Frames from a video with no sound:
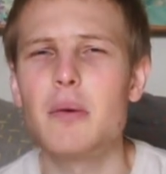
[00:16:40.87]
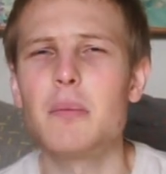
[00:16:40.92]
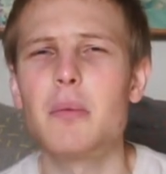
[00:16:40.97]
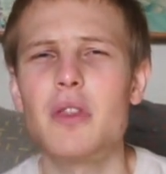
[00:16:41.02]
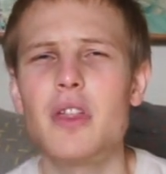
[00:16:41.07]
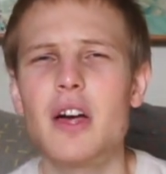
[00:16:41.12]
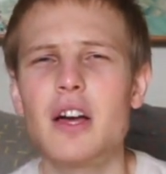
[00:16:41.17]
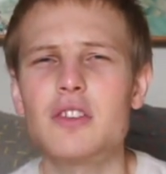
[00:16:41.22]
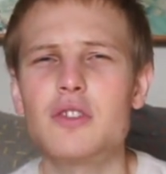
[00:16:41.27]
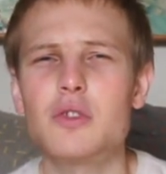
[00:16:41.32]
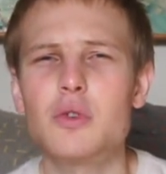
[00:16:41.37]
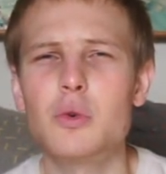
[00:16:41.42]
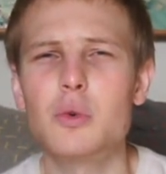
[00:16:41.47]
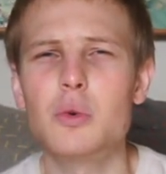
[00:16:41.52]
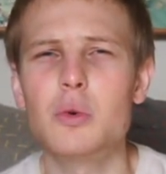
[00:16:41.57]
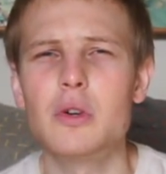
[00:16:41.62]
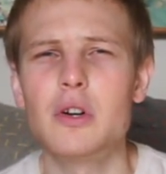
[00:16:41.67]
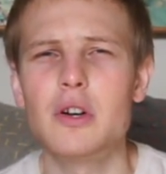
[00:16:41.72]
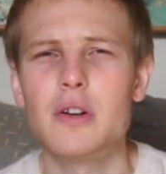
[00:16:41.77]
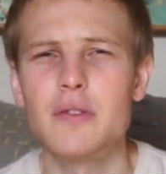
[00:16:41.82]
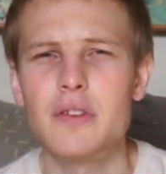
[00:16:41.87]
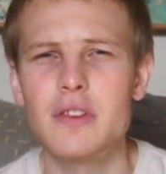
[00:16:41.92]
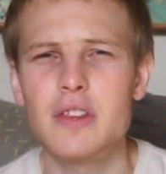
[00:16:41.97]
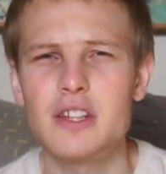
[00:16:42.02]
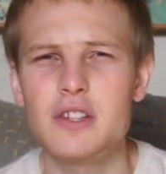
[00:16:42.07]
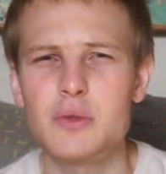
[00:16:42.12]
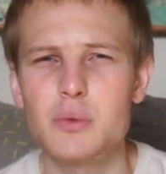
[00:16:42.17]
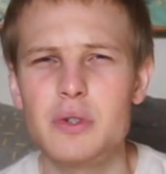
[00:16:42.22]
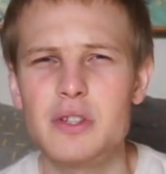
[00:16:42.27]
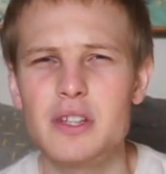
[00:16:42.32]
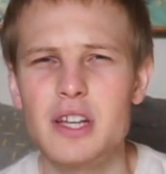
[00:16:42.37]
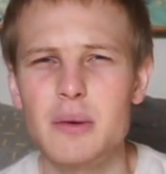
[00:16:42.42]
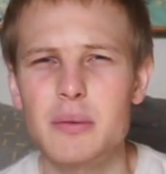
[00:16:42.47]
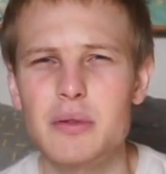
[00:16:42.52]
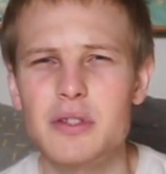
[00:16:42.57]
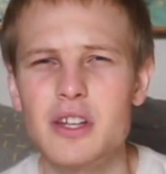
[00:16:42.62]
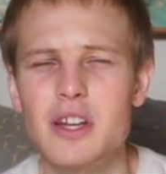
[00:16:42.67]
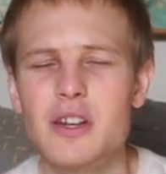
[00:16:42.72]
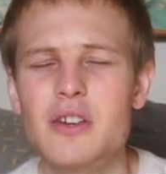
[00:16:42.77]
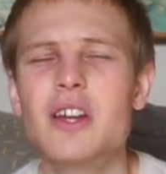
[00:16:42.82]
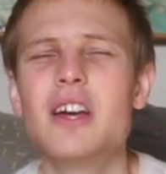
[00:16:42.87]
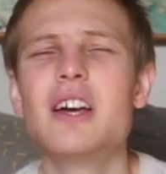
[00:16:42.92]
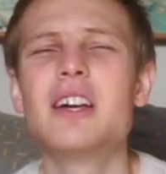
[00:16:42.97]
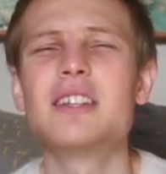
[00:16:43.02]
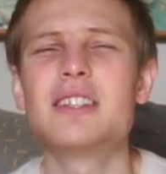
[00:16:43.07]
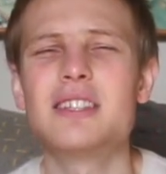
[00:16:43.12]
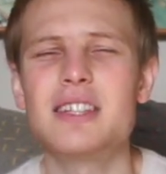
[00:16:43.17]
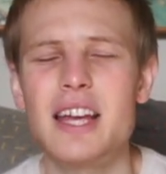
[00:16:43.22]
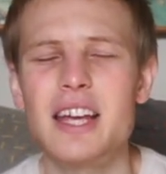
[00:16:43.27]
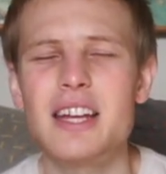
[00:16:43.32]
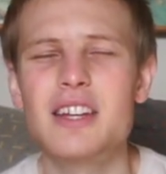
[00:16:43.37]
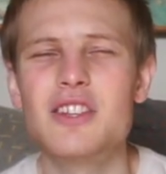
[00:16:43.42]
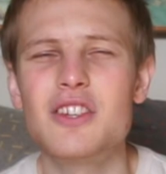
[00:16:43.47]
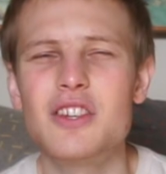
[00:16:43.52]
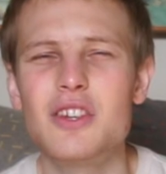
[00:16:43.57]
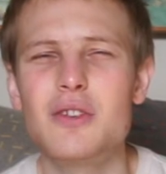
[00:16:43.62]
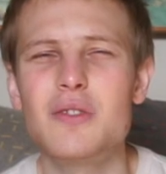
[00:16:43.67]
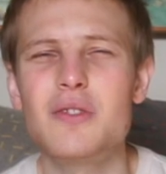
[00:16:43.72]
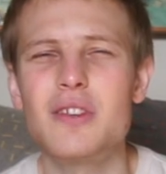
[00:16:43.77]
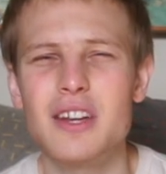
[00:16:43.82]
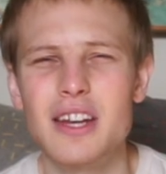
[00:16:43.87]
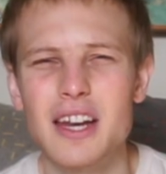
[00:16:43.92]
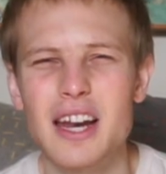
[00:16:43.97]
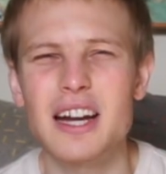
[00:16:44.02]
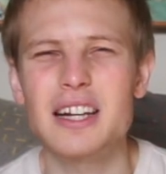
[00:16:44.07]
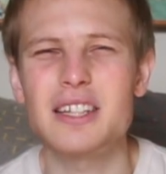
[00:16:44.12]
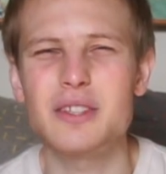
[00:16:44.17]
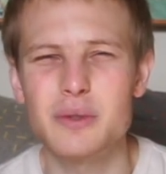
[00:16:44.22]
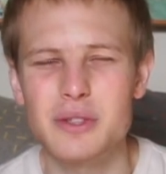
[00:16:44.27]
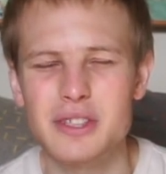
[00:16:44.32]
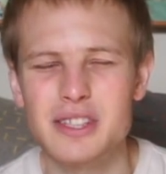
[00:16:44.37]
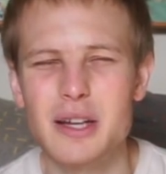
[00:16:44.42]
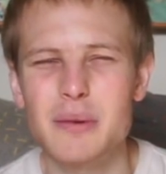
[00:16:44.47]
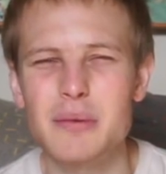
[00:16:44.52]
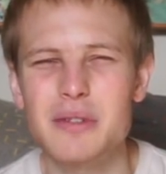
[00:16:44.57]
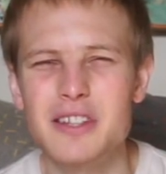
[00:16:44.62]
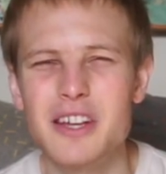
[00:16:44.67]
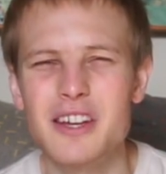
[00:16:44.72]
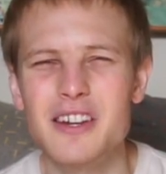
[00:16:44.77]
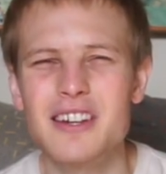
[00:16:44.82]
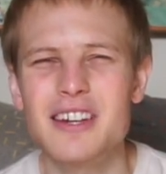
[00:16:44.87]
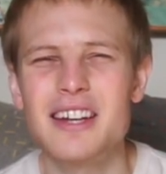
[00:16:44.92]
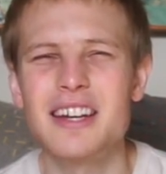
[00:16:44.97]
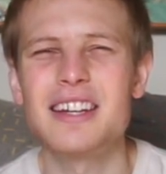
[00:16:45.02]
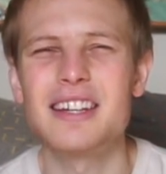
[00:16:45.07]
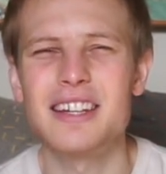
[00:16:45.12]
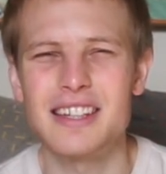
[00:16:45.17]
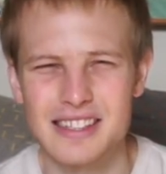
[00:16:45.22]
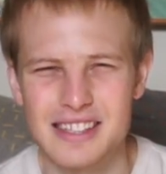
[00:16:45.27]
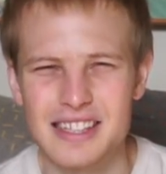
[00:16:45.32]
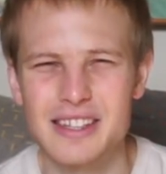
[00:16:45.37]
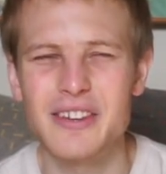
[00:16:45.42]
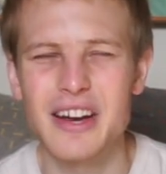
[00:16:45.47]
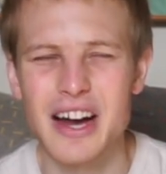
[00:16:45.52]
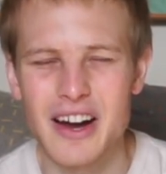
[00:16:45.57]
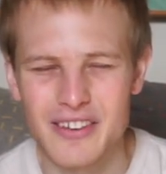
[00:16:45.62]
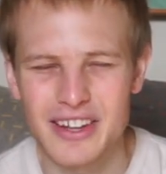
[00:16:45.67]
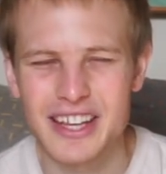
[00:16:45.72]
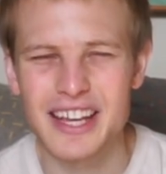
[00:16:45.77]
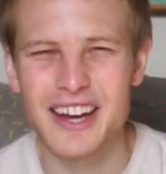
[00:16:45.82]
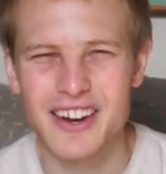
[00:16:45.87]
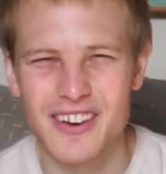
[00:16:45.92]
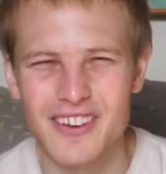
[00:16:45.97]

But that's all for this week's episode. Stay tuned for the next week's episode to see how we get